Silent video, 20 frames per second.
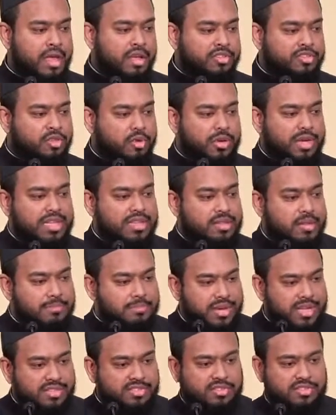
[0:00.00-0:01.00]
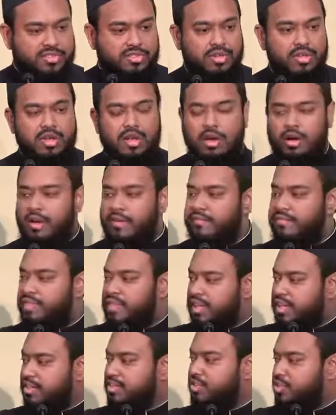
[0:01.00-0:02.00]
So in the midst of
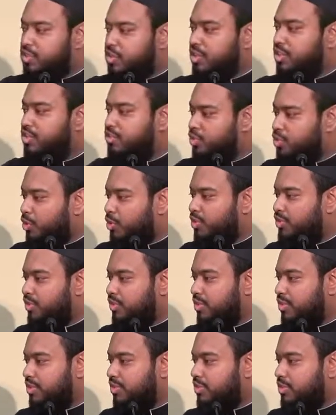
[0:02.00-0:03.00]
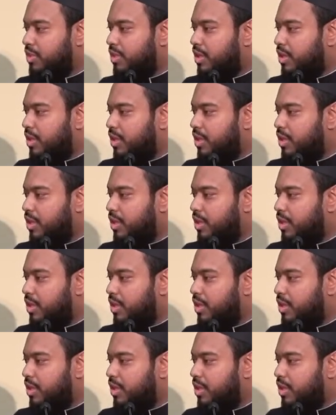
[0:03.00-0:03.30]
these three sources,